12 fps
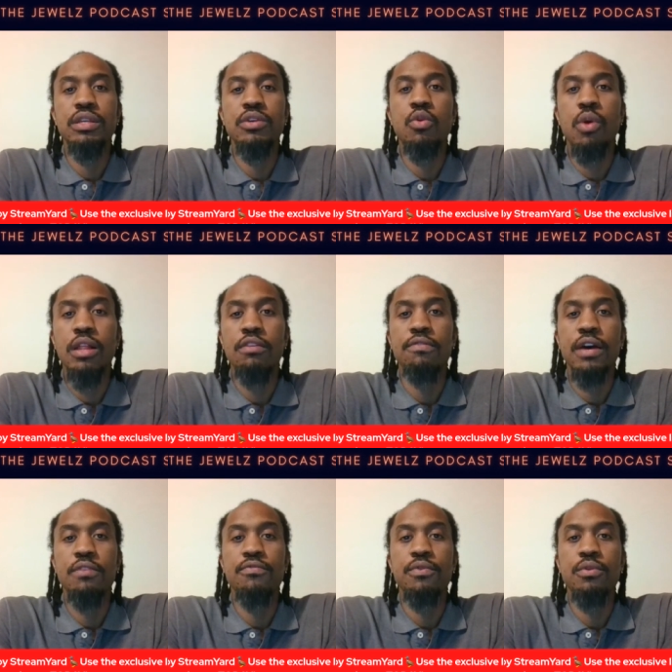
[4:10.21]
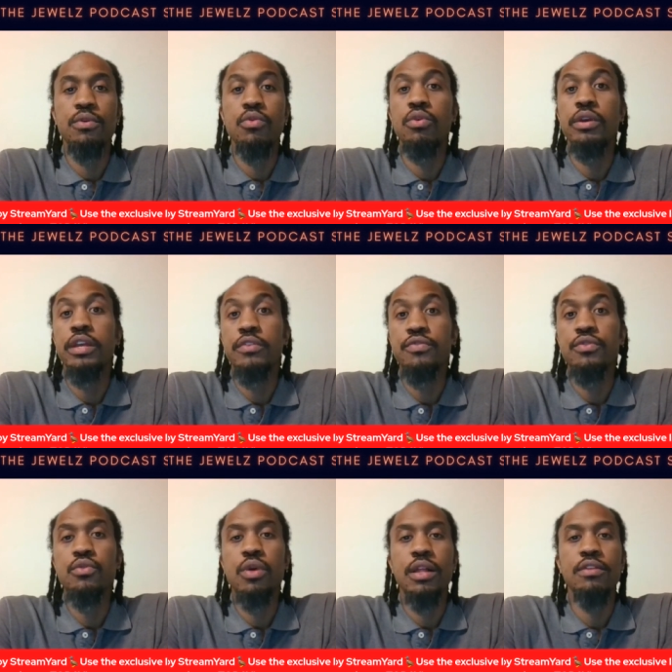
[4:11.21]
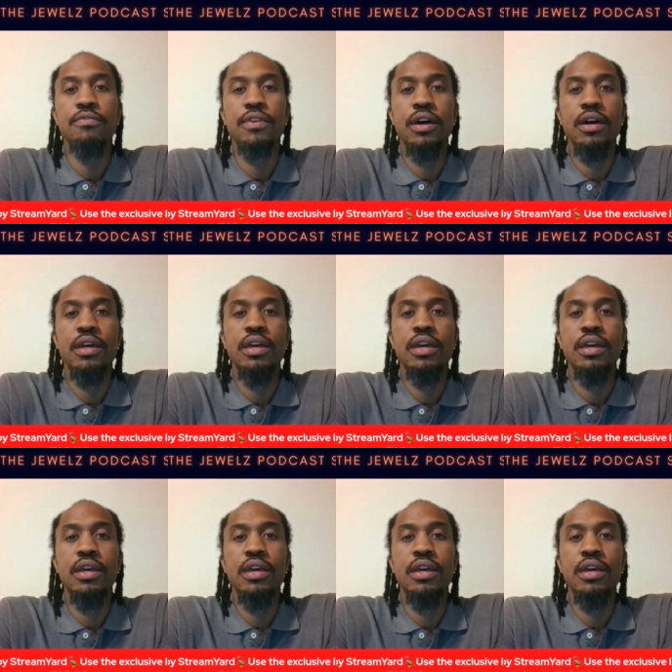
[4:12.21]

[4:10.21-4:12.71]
qualify for, or if you qualify.